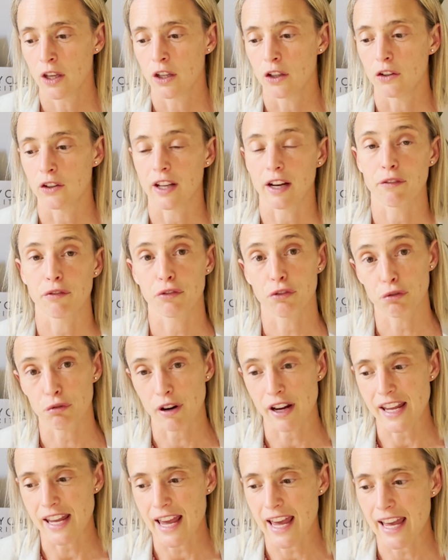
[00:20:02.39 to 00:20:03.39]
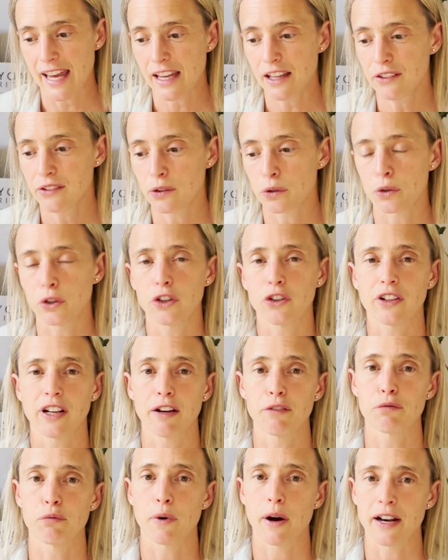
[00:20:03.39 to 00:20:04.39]
You could have 3 eggs, or you could
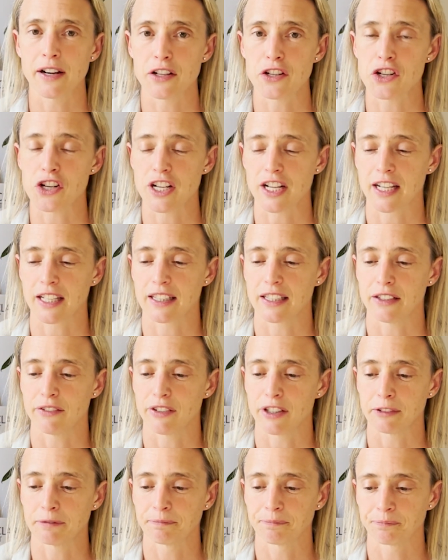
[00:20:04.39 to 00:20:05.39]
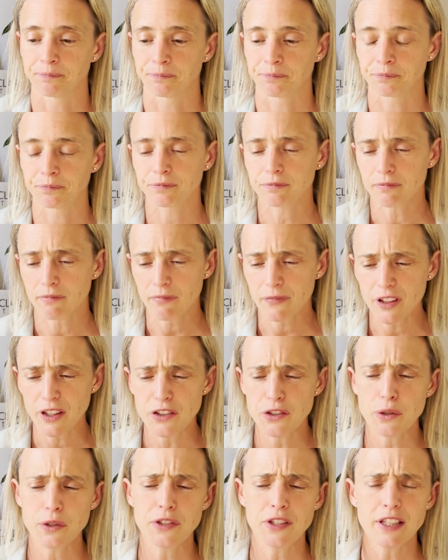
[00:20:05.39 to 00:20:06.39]
have 1 chicken liver.
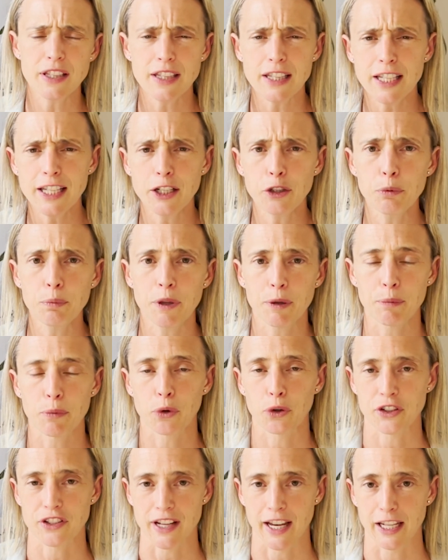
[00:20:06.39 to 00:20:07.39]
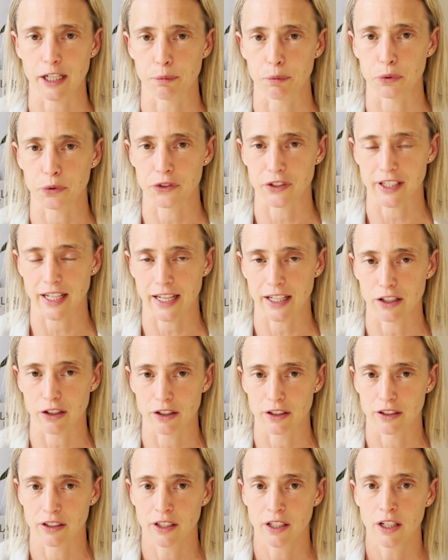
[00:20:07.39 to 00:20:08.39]
So it's a little bit more attainable to get
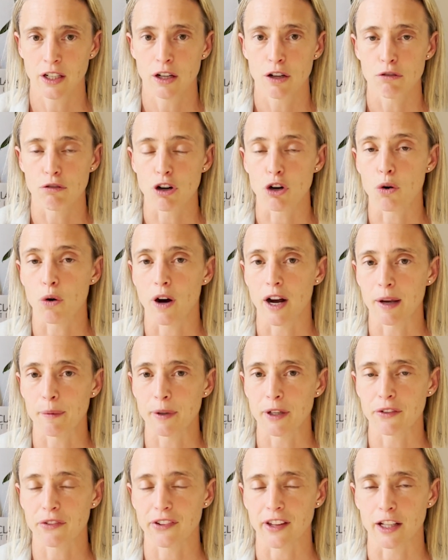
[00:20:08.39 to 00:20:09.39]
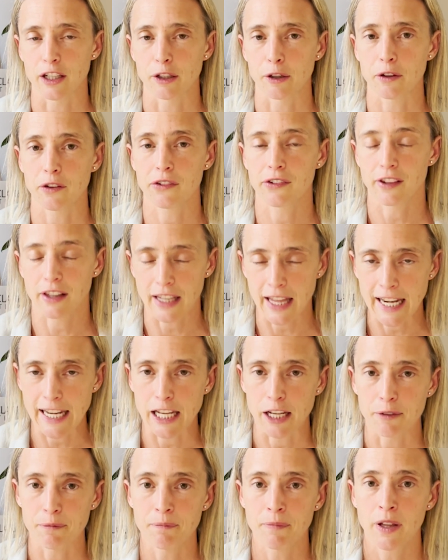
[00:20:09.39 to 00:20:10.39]
your requirement of
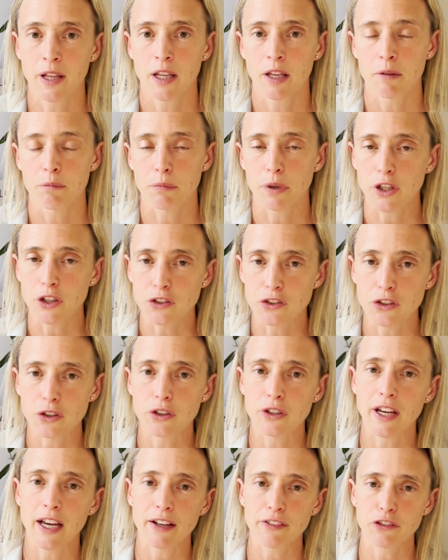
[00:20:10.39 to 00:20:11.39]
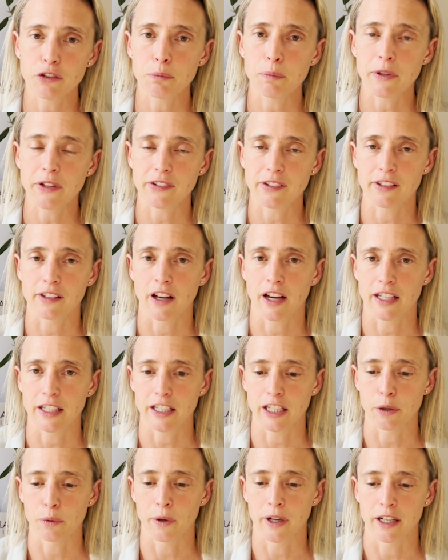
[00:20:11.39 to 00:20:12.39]
selenium, but you do have to be
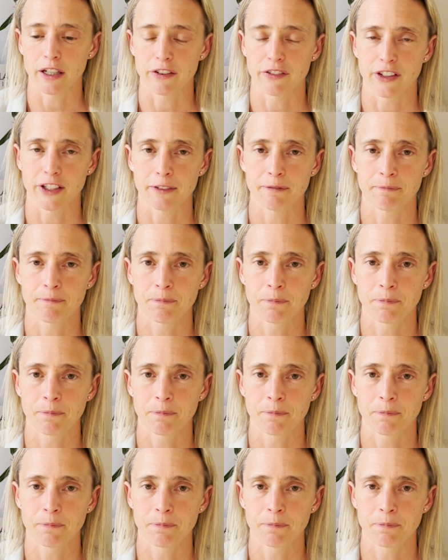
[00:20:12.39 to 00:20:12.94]
slightly aware of it.